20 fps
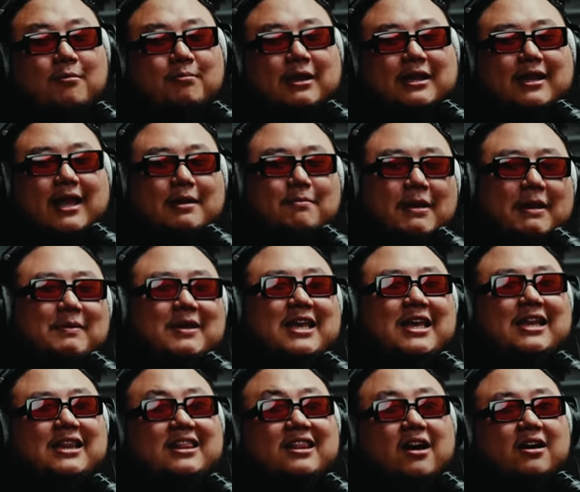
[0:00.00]
but like maybe
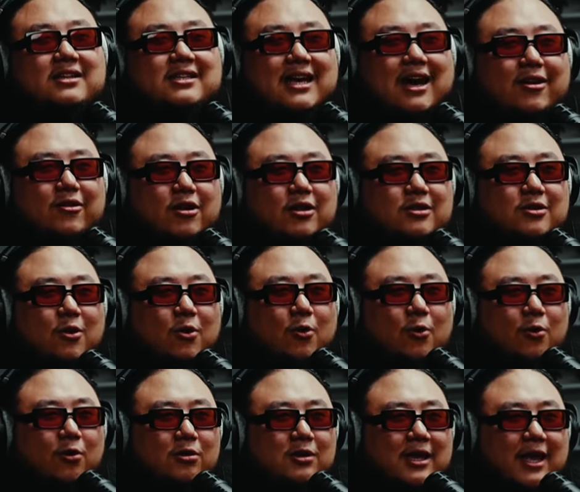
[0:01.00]
he lucked out on the
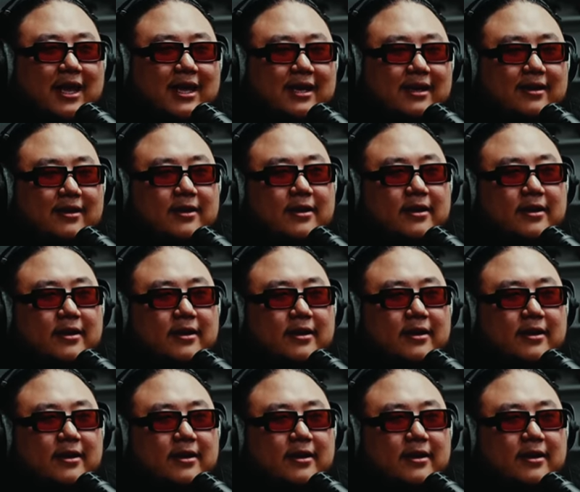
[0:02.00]
whole like